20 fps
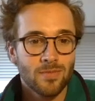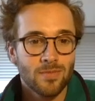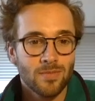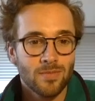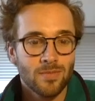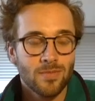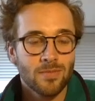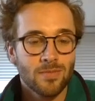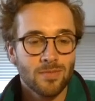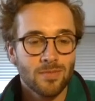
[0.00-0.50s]

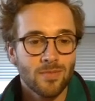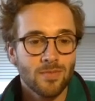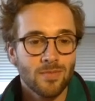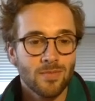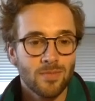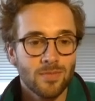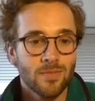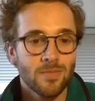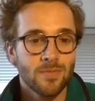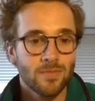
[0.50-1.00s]

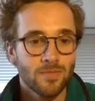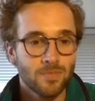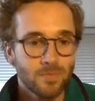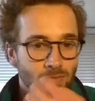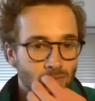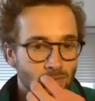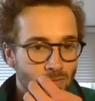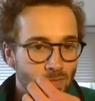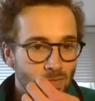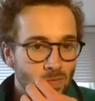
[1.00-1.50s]

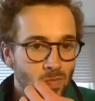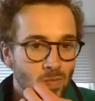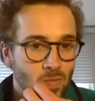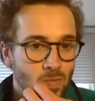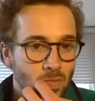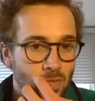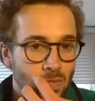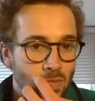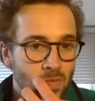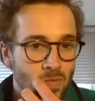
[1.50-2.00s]

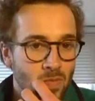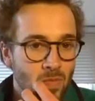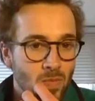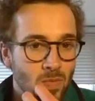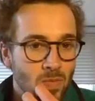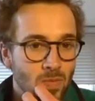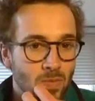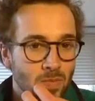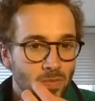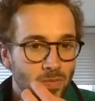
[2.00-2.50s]

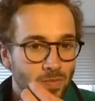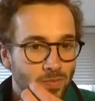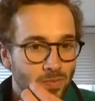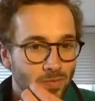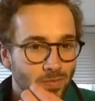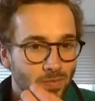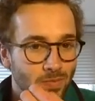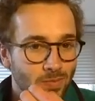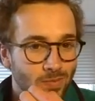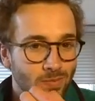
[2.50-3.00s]

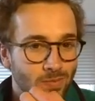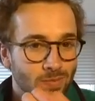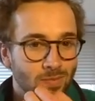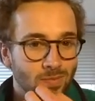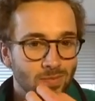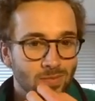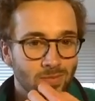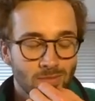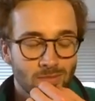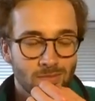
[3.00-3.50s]

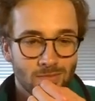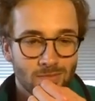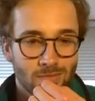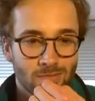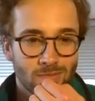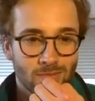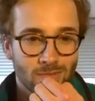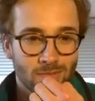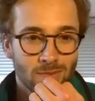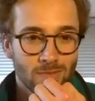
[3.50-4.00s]

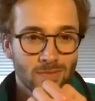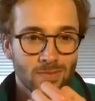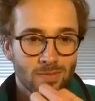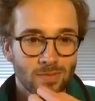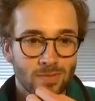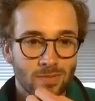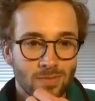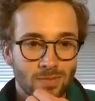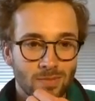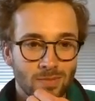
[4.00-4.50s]

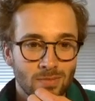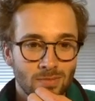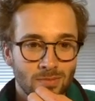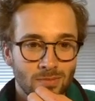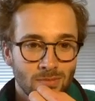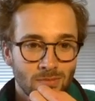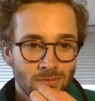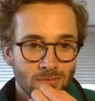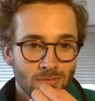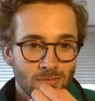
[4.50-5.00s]

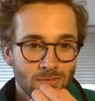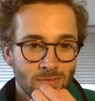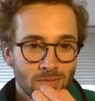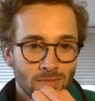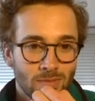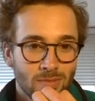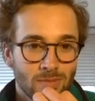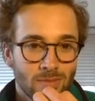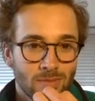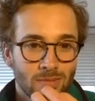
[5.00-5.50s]
The person shown says nothing.